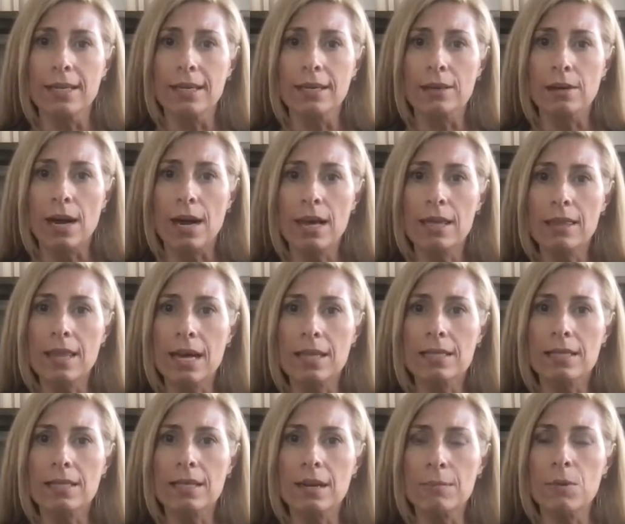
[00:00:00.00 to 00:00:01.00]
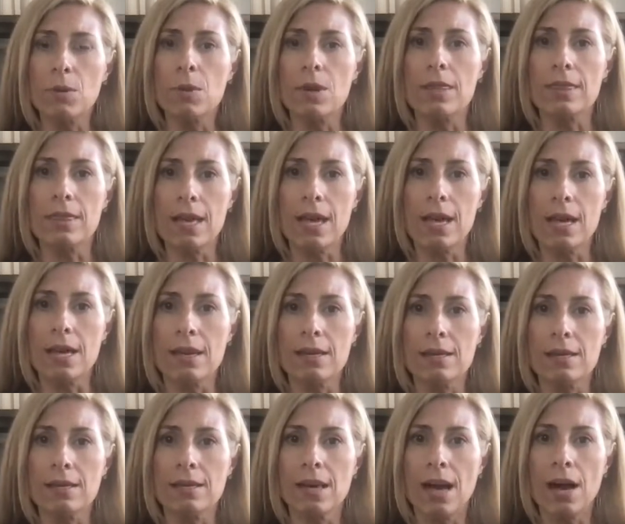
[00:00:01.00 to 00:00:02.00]
Right? That's the number one thing.
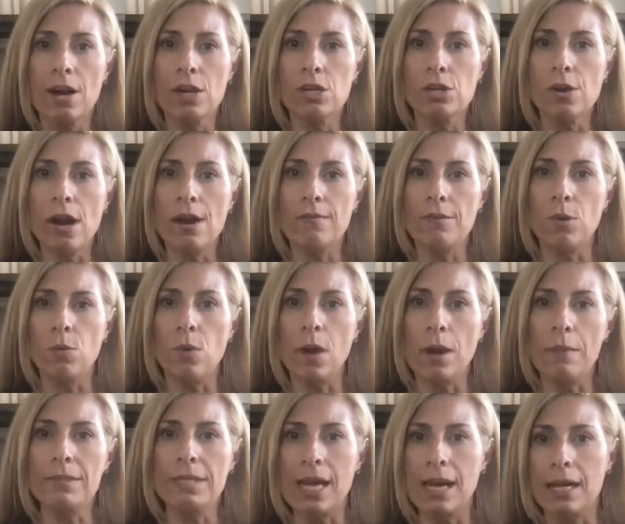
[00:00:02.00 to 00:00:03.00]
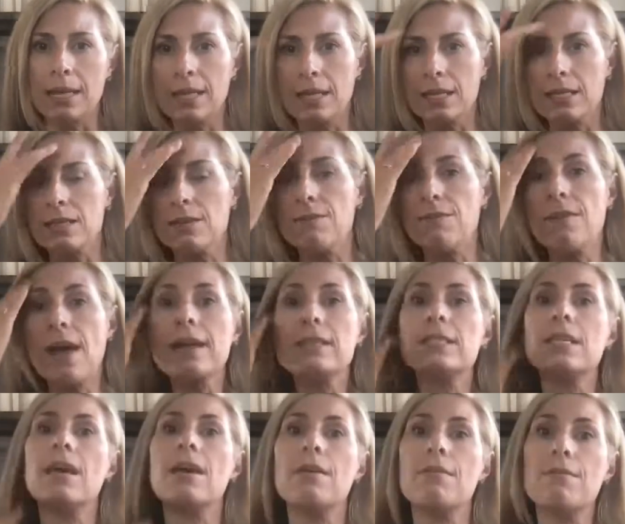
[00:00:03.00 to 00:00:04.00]
How can you have a website that's
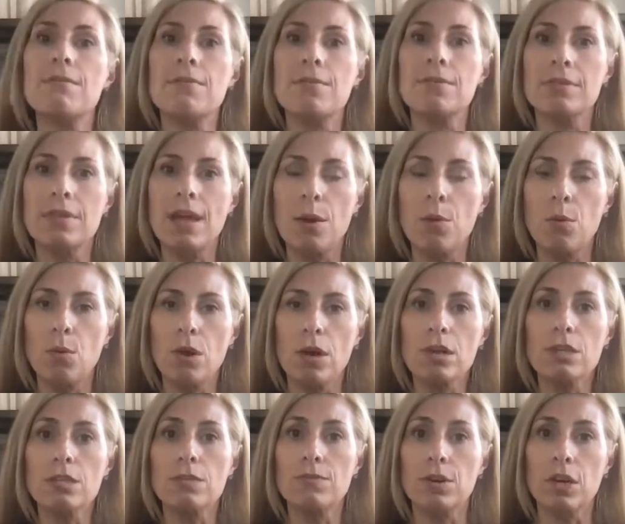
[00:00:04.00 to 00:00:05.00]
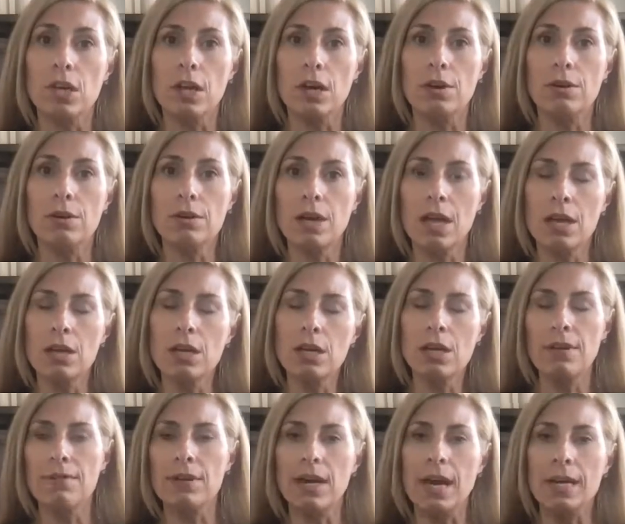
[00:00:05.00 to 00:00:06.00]
effective, that works for you? Okay, you can
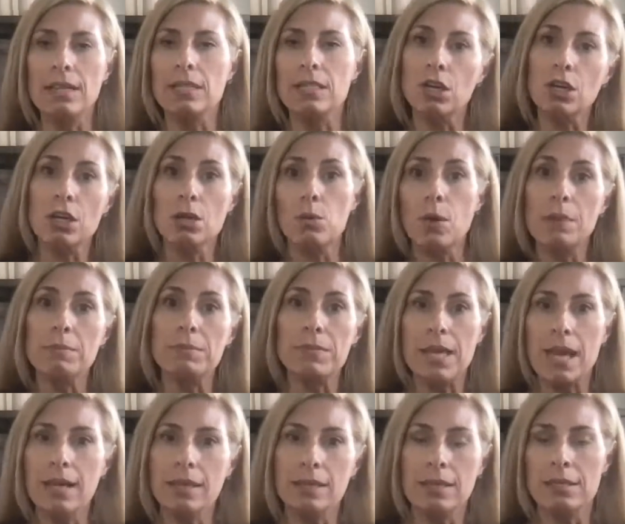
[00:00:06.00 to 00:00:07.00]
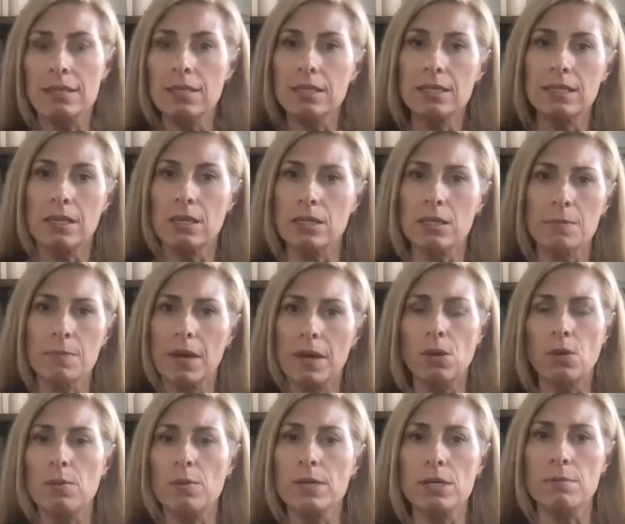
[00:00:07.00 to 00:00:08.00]
have a nice looking website that sits there and spend a
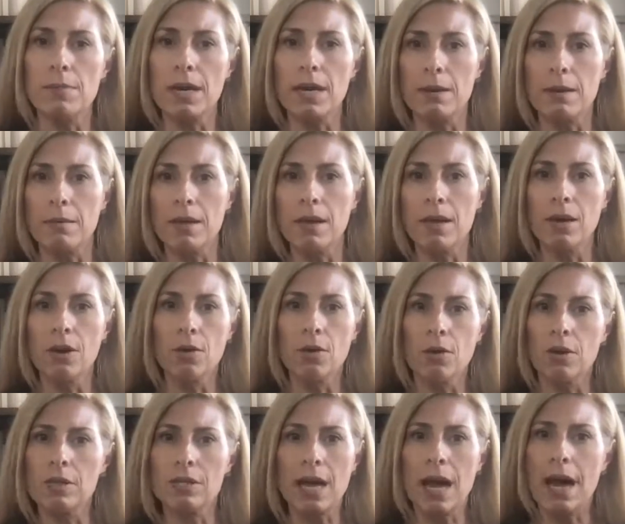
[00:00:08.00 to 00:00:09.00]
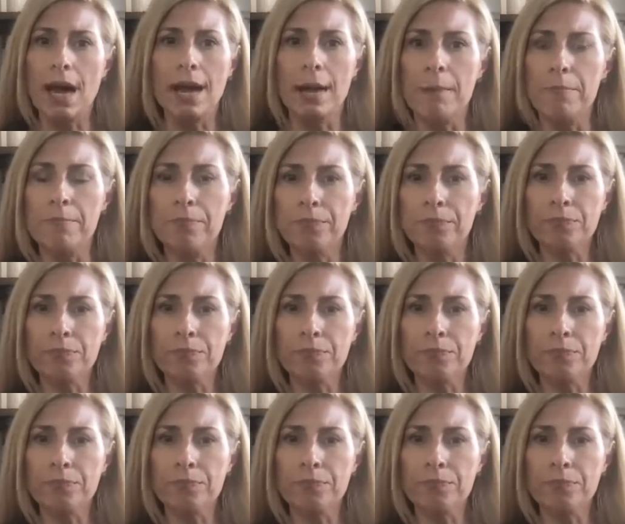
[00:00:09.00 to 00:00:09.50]
whole bunch of money or time